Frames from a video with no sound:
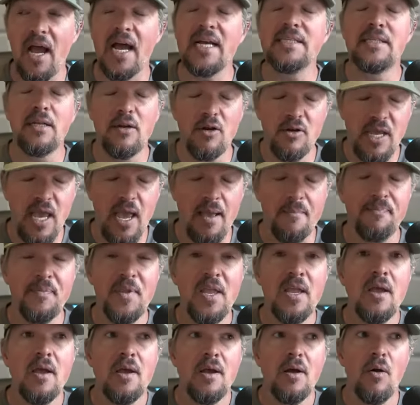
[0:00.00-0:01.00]
I said, okay,
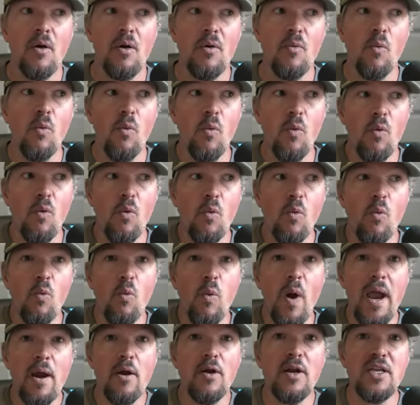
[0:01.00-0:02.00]

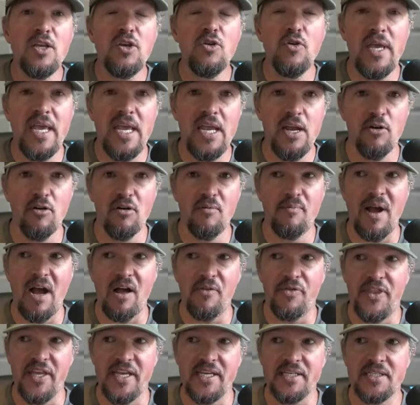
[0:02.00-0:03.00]
where did you hear
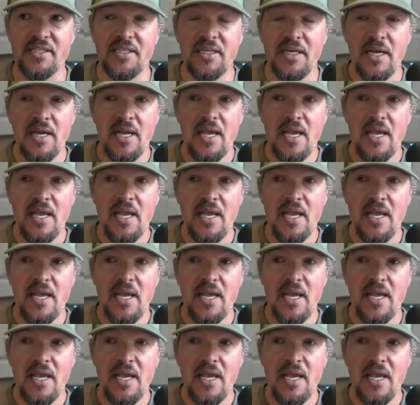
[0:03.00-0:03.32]
about this?